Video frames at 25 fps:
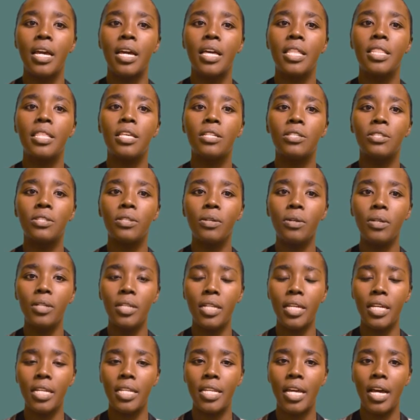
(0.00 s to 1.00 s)
the
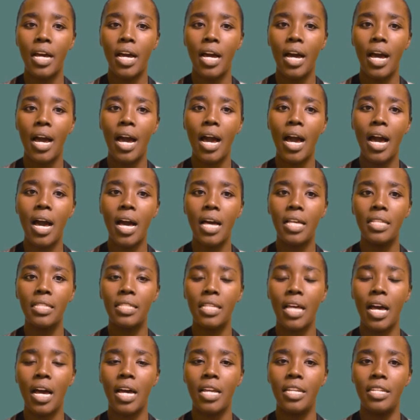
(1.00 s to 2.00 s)
solid
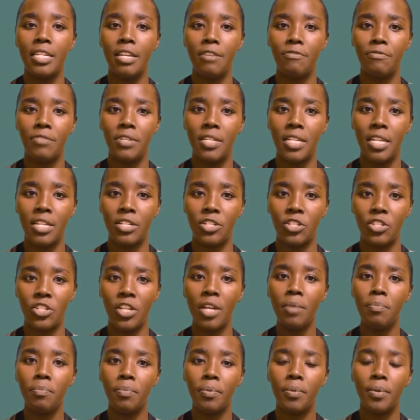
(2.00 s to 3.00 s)
has a definite
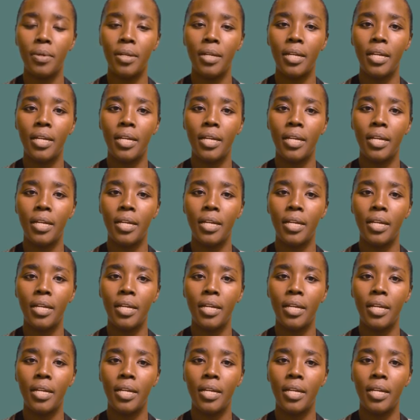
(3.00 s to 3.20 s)
shape.